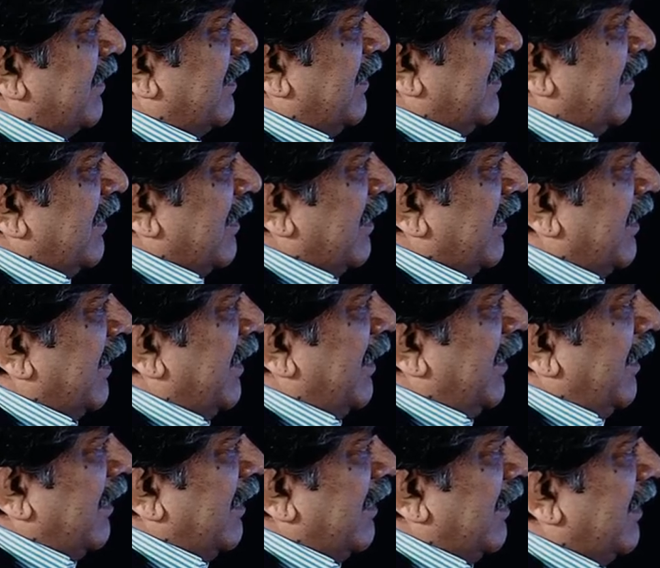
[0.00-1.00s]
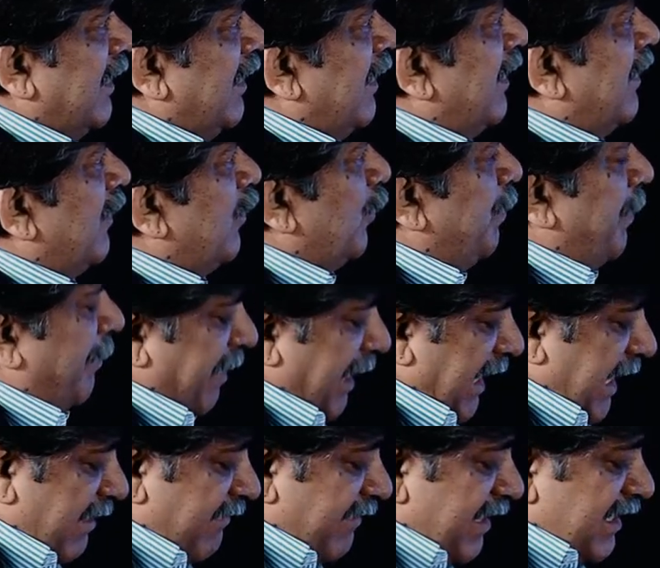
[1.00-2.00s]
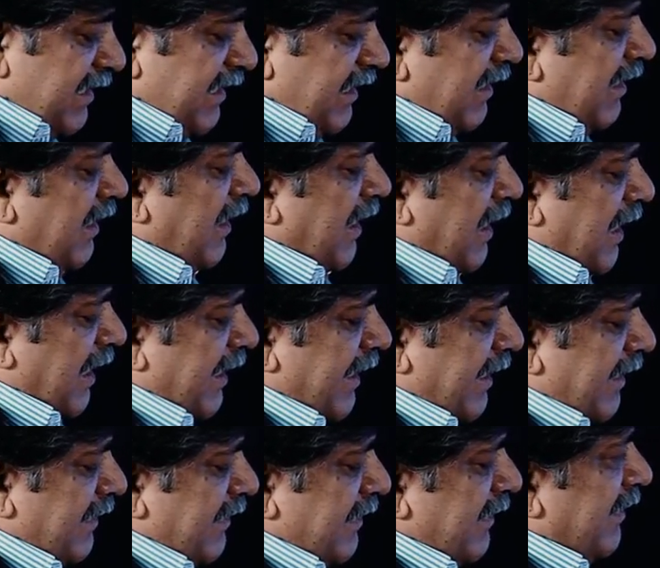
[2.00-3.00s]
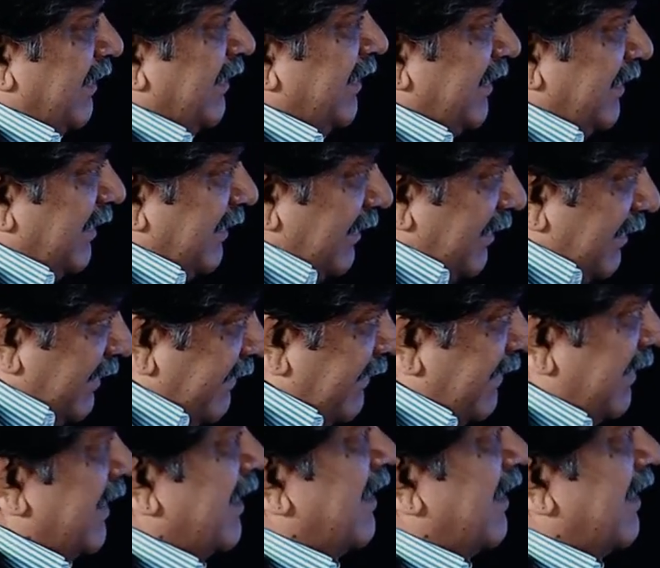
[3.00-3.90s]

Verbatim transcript: uh, the, the dopamine level and uh, this,